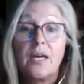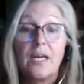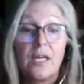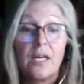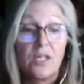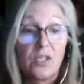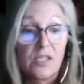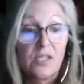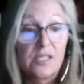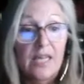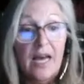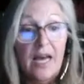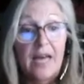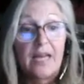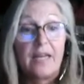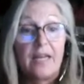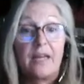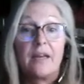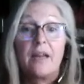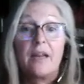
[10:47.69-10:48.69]
It looks at
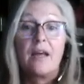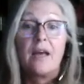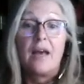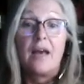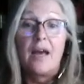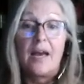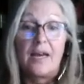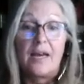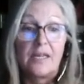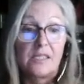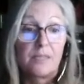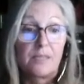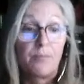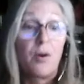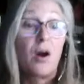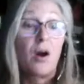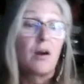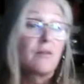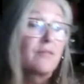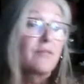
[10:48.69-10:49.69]
it as
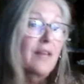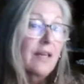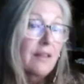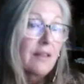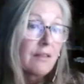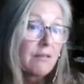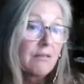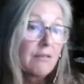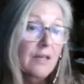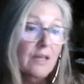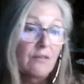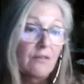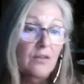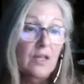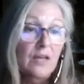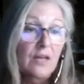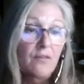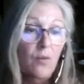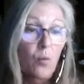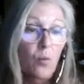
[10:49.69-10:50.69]
part of, like if you
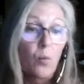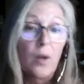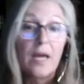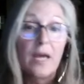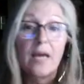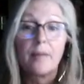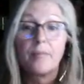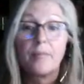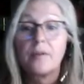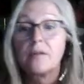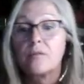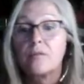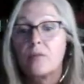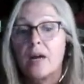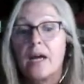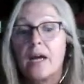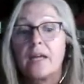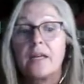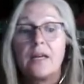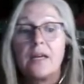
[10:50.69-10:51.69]
think of a web,
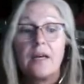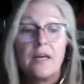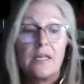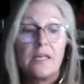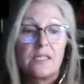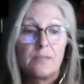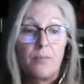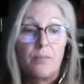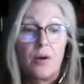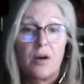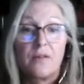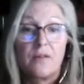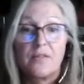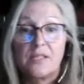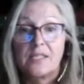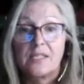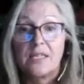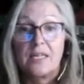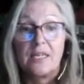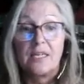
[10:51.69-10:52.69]
right? It's part of
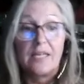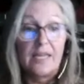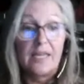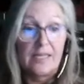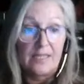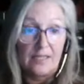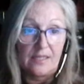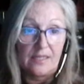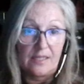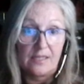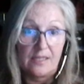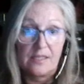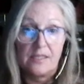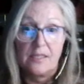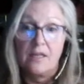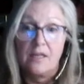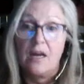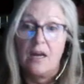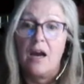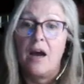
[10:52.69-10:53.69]
this connectedness.
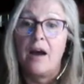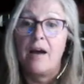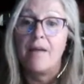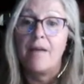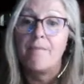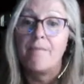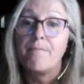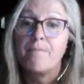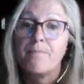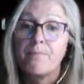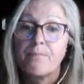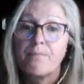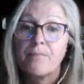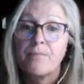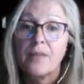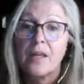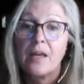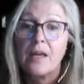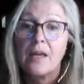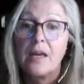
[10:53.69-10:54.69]
Um,
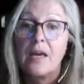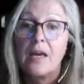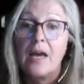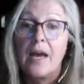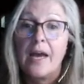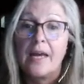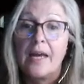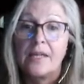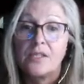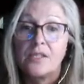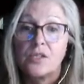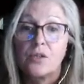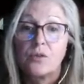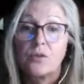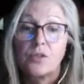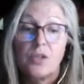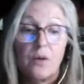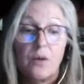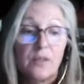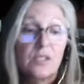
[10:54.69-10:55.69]
and so
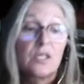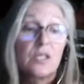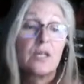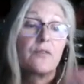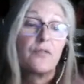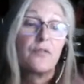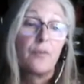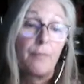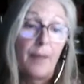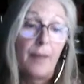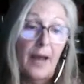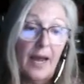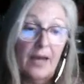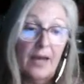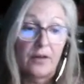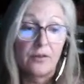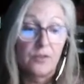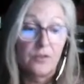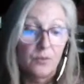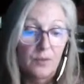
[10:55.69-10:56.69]
it's always looking for
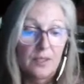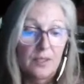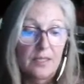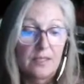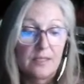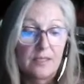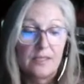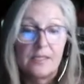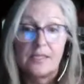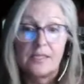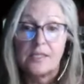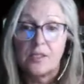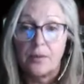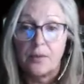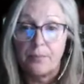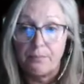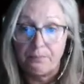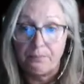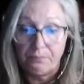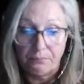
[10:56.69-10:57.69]
patterns within the system.